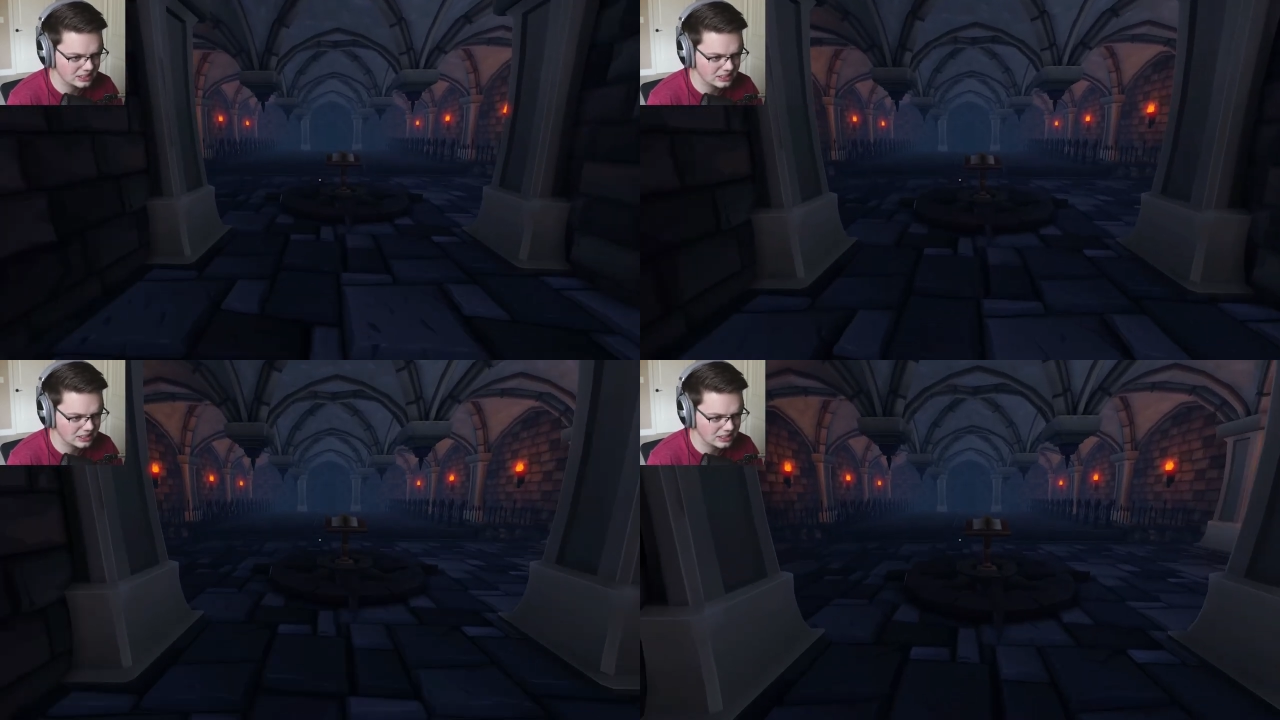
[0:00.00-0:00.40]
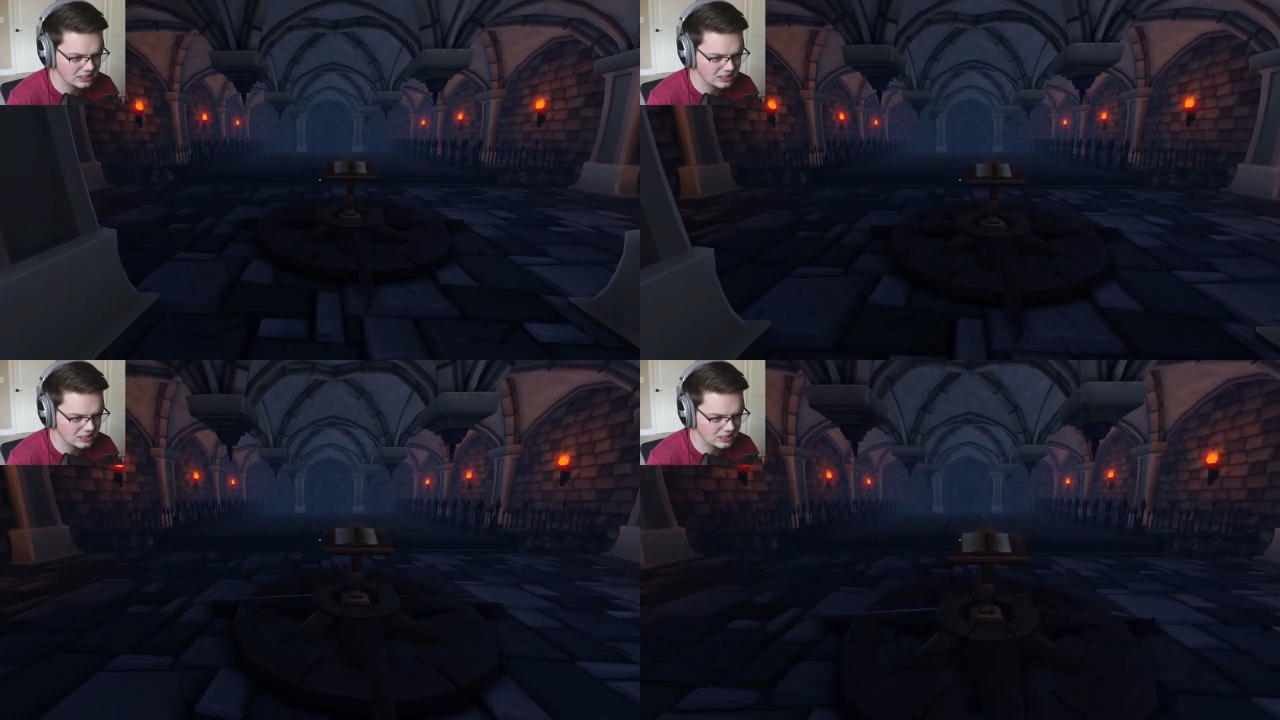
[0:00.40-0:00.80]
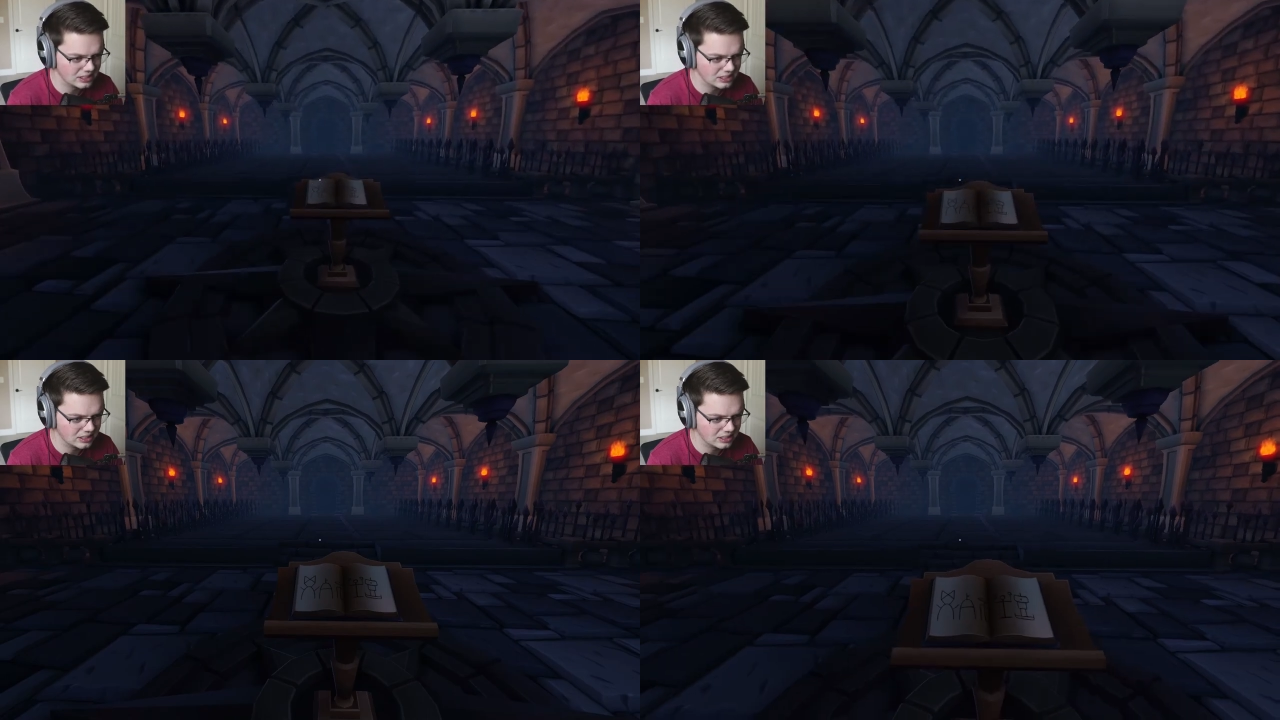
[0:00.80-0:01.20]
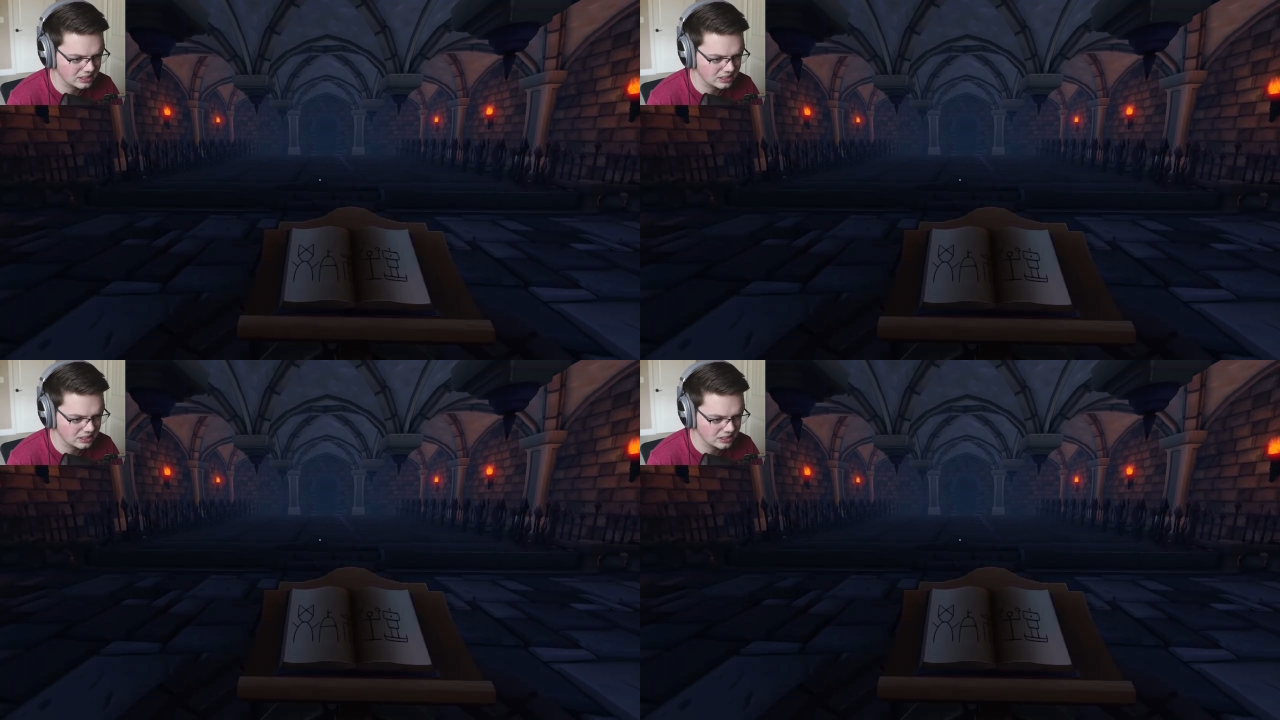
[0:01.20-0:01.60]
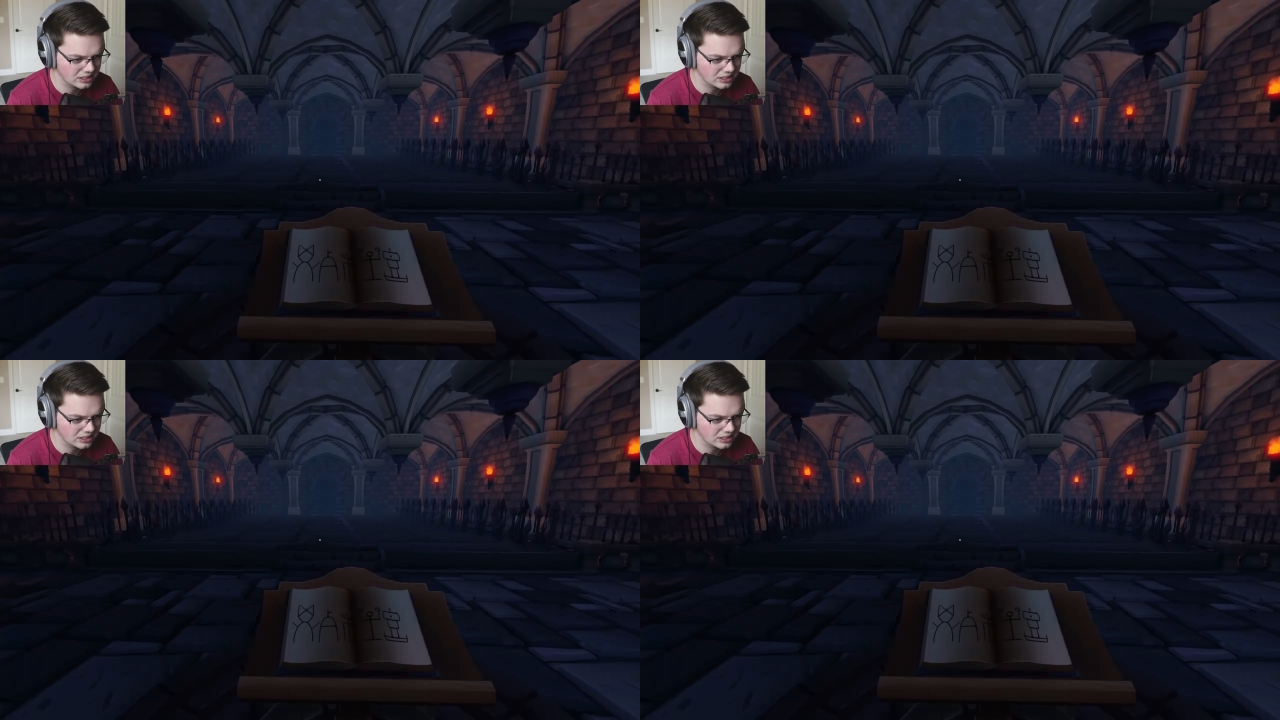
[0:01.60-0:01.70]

(silence)